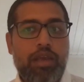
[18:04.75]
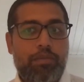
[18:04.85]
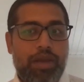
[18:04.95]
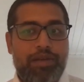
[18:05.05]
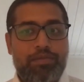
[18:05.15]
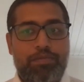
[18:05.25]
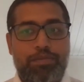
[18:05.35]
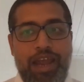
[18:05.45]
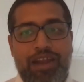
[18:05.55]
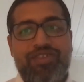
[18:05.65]
But
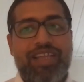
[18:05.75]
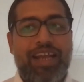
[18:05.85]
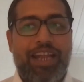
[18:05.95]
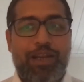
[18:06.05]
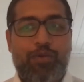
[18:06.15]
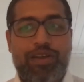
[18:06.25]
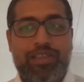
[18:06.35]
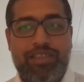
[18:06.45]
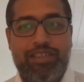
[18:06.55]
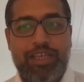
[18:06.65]
prior to that, it
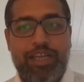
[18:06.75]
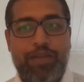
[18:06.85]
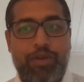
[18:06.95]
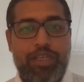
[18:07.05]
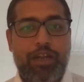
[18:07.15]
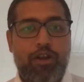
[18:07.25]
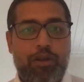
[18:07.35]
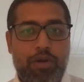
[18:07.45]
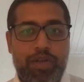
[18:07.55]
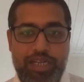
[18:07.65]
was a lot
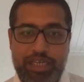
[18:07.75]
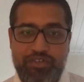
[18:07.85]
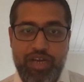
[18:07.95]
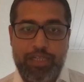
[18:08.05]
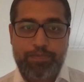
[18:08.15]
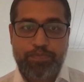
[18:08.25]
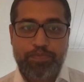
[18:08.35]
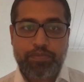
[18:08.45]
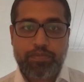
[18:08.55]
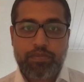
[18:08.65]
about hit and trial.
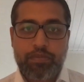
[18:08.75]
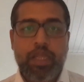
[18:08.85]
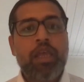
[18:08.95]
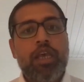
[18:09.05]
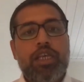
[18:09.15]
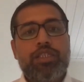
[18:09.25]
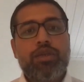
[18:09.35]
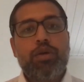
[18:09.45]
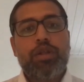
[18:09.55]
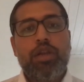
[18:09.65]

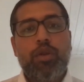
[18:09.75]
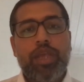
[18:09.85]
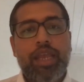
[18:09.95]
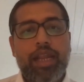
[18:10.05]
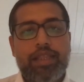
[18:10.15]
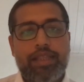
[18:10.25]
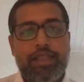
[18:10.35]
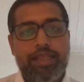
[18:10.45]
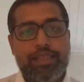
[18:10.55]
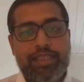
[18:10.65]
So looking at
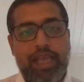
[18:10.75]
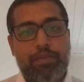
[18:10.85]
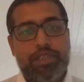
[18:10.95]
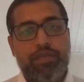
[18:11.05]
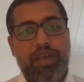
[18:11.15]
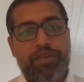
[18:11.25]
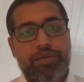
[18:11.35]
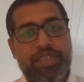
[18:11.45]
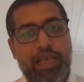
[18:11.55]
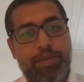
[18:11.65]
these examples, so we have two
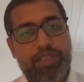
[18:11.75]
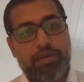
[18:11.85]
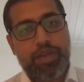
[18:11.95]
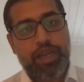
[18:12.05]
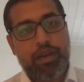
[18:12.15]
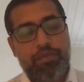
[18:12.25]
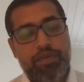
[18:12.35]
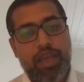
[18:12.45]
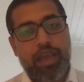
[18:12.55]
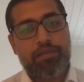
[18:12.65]
examples over here. We
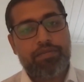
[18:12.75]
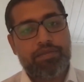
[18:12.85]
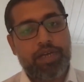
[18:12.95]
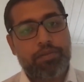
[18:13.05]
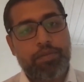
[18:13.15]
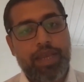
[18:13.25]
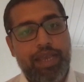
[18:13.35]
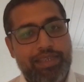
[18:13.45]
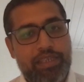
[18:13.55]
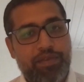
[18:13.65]
have
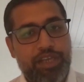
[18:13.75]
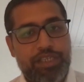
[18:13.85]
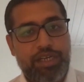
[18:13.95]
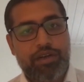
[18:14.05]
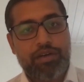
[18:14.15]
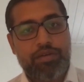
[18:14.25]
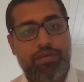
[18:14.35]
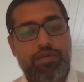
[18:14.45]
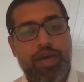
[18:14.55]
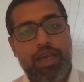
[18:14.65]
X as a feature,
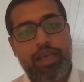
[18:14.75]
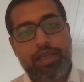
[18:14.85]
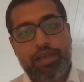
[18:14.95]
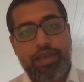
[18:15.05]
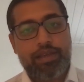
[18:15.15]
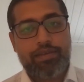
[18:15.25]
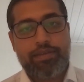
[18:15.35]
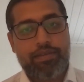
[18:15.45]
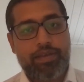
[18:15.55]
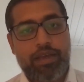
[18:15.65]
Y
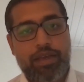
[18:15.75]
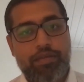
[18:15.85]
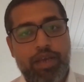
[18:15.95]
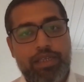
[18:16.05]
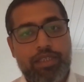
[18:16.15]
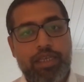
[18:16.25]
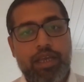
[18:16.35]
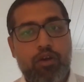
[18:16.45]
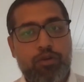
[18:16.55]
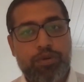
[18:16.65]
is the
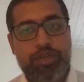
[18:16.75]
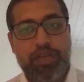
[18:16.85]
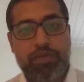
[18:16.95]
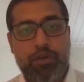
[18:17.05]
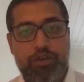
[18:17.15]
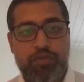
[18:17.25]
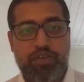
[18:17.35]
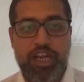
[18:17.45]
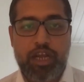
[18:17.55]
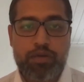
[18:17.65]
output that we want to
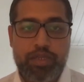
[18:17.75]
figure out.